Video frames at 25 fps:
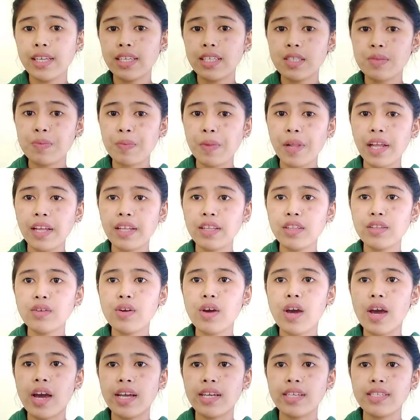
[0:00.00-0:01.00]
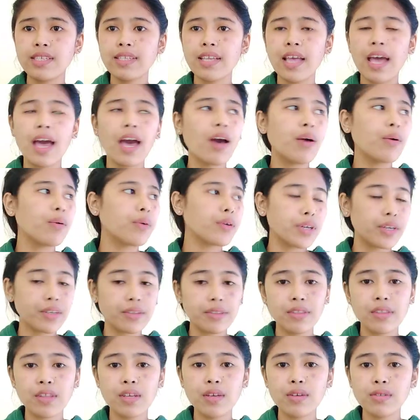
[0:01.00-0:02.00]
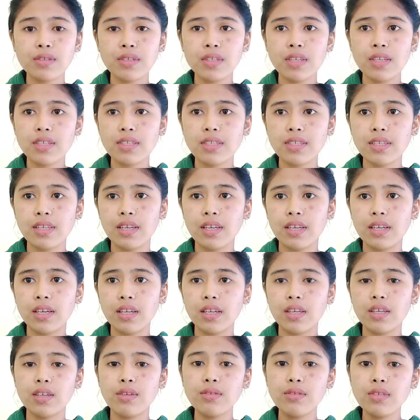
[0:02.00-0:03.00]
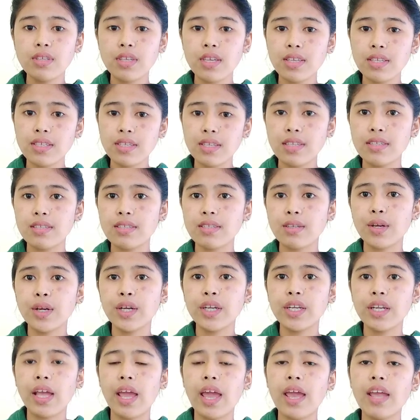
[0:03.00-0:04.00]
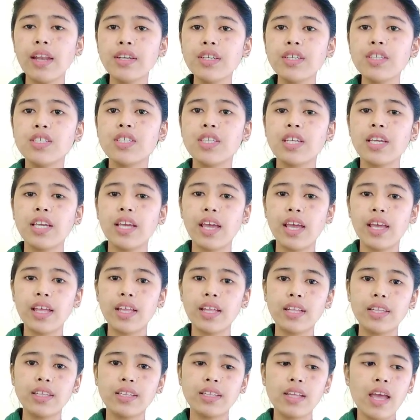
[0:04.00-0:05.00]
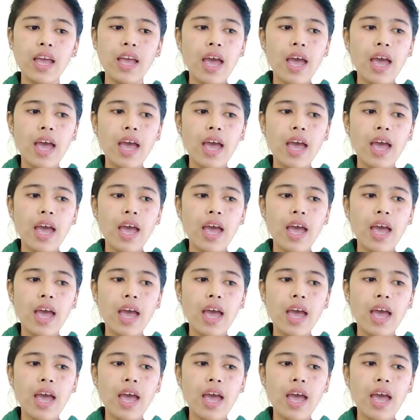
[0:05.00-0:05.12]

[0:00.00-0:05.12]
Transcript: explain to us how Earth uses its energy and